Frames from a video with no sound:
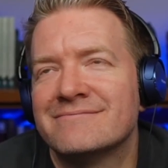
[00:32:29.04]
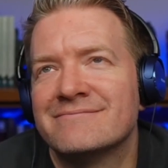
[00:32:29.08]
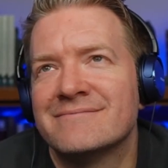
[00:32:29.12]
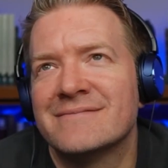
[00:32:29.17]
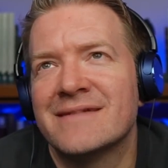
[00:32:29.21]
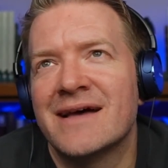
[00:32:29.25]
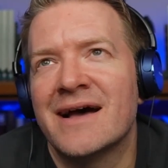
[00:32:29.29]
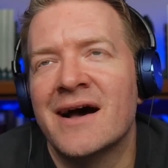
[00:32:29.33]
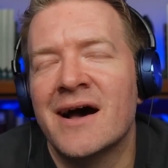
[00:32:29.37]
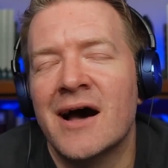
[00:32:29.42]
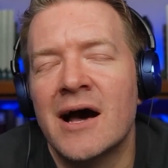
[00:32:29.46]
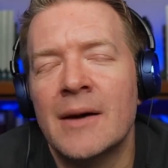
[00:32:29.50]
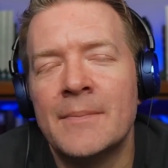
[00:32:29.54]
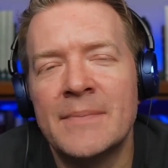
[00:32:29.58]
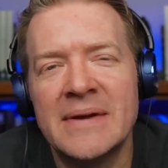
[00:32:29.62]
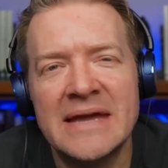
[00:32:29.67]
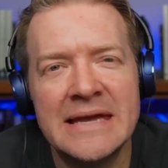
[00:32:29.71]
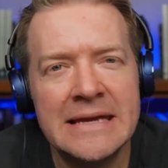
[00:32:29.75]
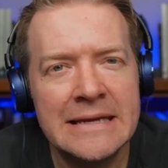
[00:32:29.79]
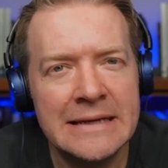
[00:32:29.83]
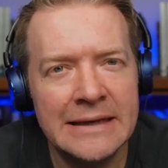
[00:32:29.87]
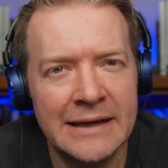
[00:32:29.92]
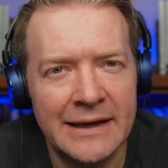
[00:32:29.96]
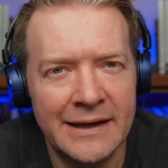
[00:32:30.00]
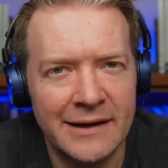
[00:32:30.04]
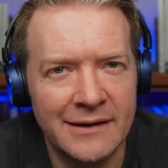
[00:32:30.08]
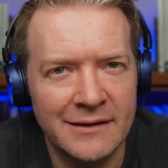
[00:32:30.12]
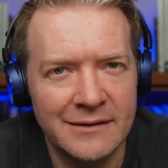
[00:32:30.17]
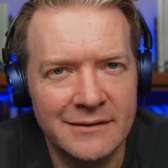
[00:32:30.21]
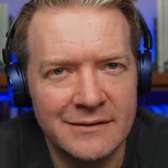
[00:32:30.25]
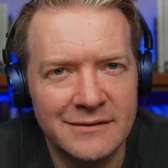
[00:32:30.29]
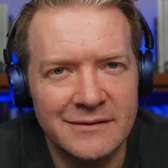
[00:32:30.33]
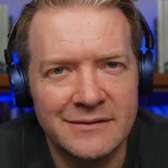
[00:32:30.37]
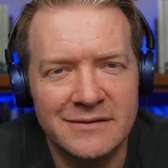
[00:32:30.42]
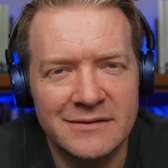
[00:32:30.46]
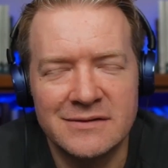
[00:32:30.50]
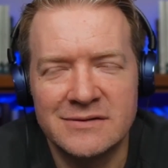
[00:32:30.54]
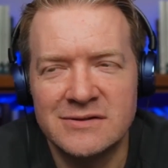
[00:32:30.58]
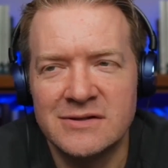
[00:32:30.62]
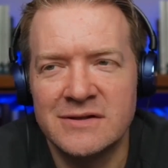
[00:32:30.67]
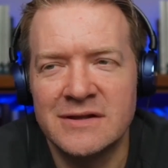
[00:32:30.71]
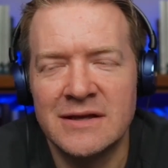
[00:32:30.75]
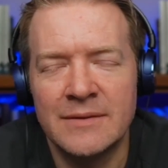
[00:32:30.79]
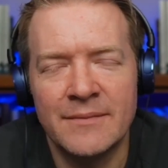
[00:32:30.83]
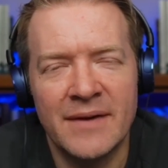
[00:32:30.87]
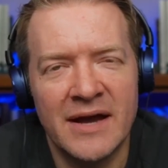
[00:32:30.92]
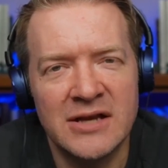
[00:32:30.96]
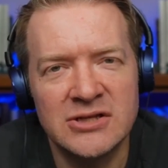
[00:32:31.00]
appealing to
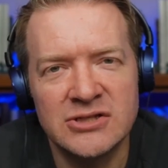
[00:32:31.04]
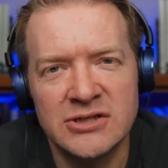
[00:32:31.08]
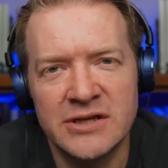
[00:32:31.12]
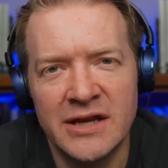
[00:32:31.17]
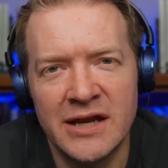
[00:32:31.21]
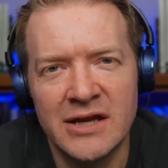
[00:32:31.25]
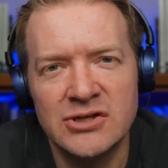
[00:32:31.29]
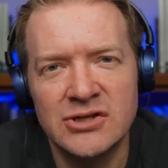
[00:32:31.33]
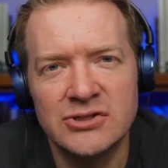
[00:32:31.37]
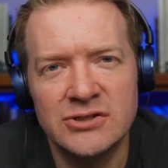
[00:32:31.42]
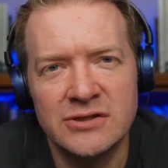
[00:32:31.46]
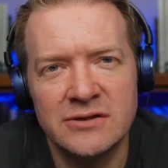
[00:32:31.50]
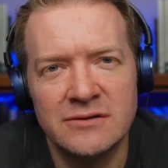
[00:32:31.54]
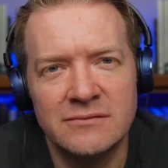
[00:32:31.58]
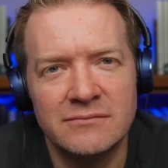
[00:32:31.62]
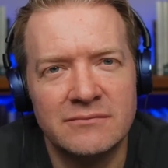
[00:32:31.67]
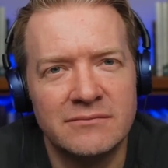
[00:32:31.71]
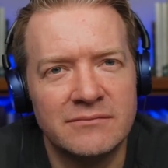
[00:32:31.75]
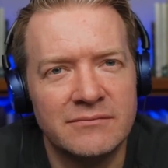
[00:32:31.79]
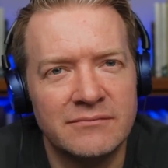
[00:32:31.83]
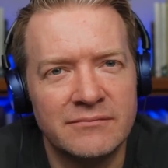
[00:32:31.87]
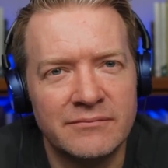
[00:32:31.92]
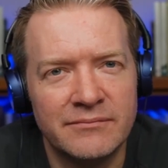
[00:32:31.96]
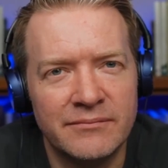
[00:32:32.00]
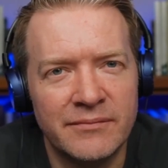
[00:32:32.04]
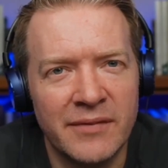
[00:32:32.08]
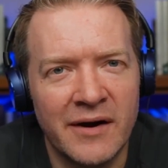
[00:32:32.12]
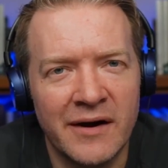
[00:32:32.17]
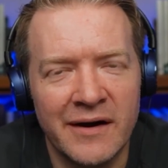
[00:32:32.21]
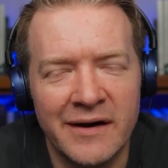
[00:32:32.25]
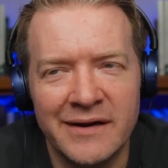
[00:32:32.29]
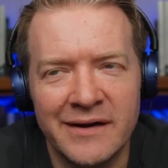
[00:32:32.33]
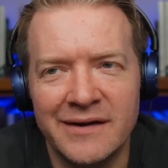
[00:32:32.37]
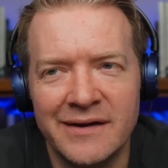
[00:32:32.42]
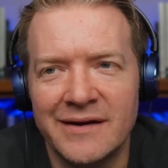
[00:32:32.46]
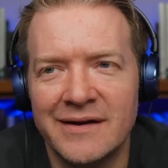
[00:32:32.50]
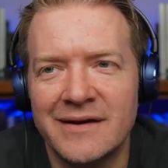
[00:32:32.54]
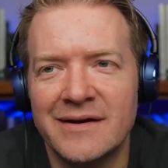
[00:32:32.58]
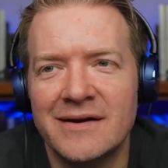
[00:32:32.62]
the imagination by